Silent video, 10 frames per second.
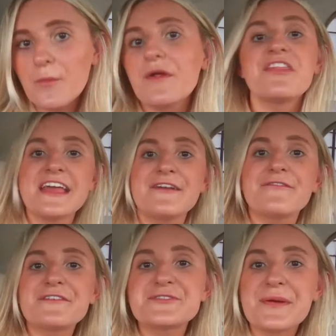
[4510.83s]
Well, thank you
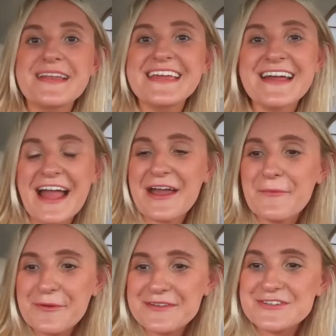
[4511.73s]
for joining. I
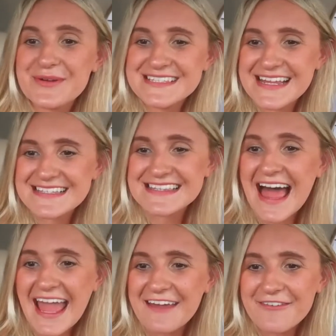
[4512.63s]
hope you enjoyed today's
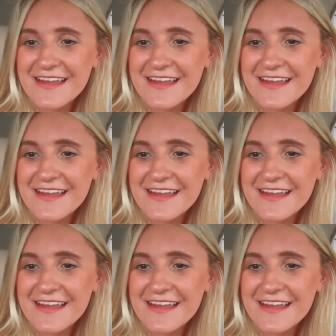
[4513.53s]
live.